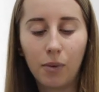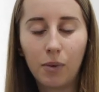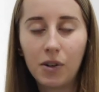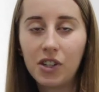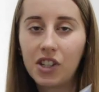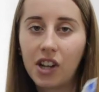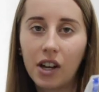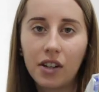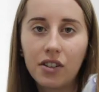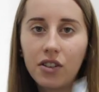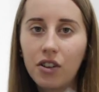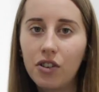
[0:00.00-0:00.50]
which
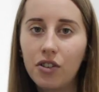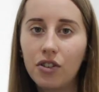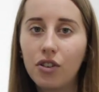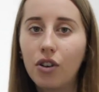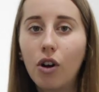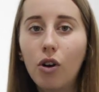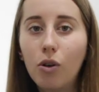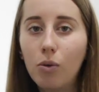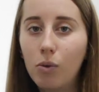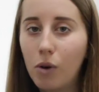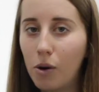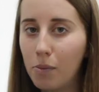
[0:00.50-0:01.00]
I don't
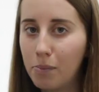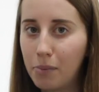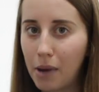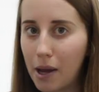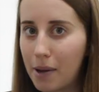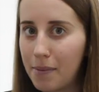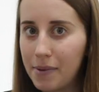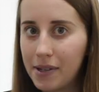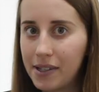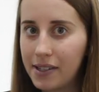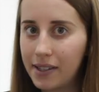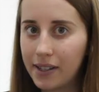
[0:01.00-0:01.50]
know what
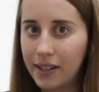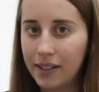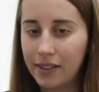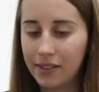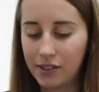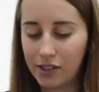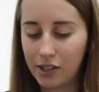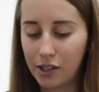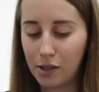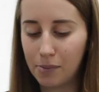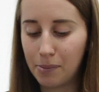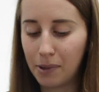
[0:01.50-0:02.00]
baby skin
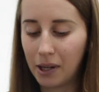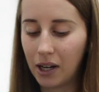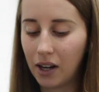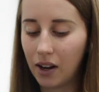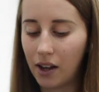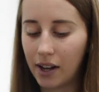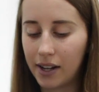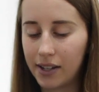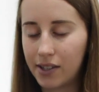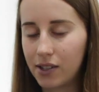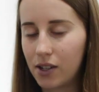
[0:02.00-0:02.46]
is going to be like,